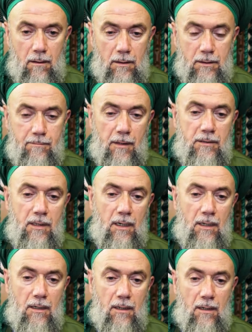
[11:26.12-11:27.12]

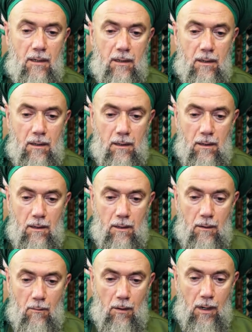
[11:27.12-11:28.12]
especially
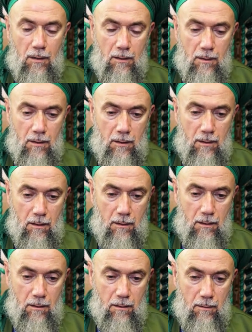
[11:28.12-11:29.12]
who are
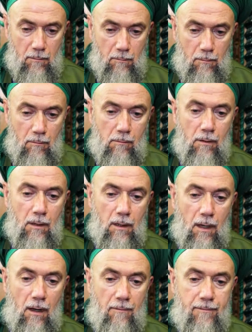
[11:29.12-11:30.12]

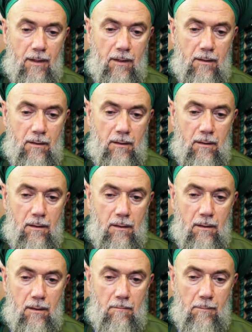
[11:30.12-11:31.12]
looking after
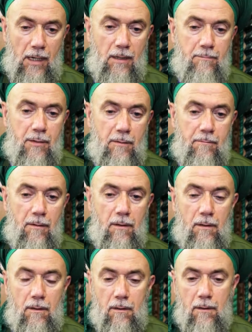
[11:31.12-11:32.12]
many
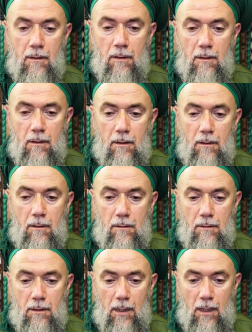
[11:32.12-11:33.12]
people.
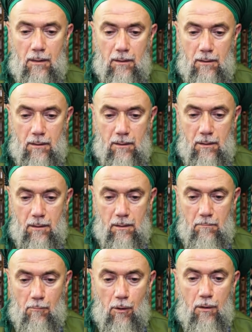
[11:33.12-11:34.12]
They are
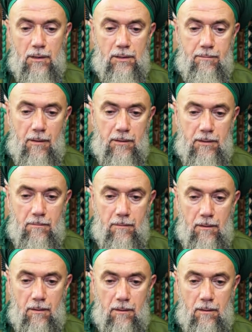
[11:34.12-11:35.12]
more
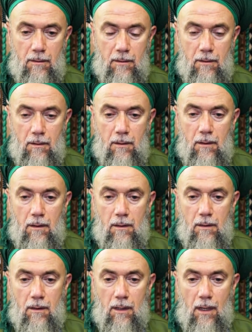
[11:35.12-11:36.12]
responsible,
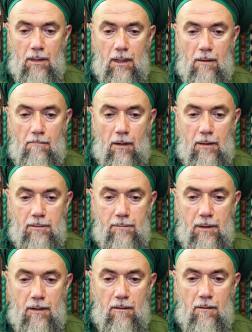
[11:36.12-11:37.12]
and they must
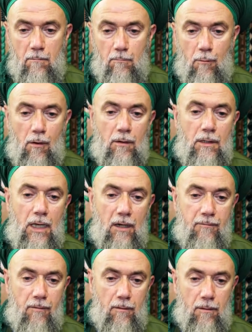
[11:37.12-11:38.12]
be more
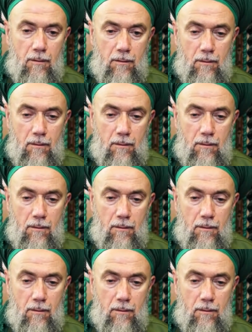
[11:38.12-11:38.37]
careful